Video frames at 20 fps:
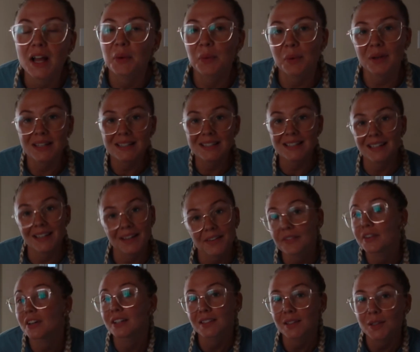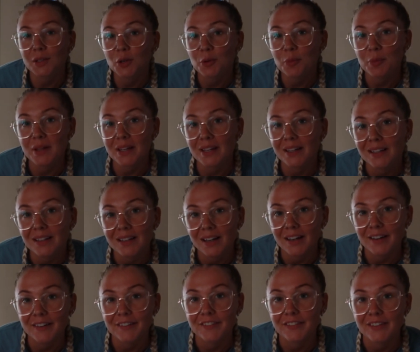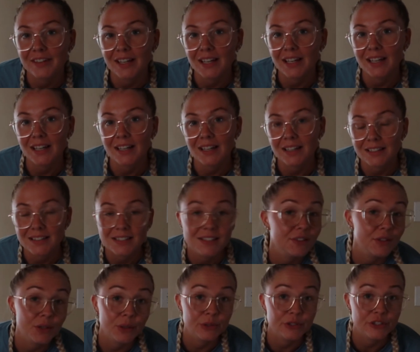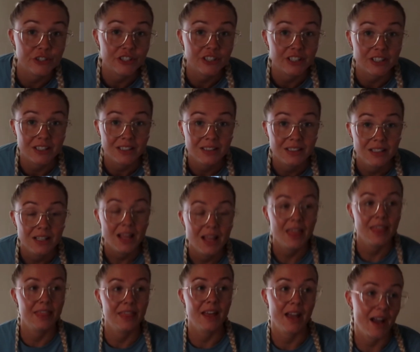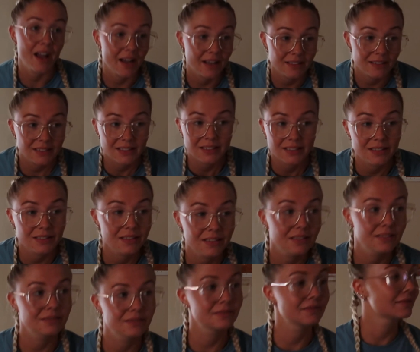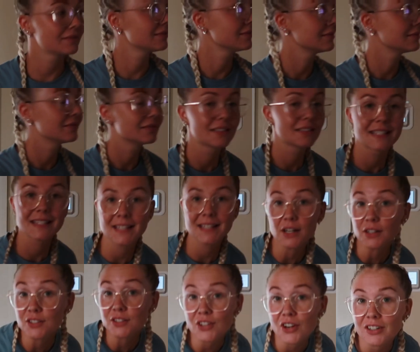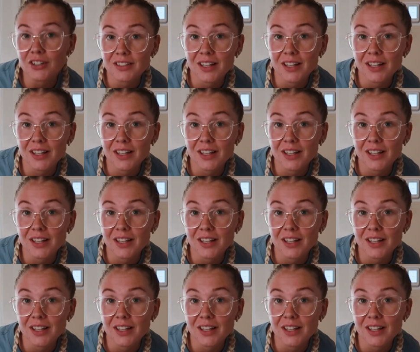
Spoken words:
I wanted to give a little bit of a disclosure that stairs are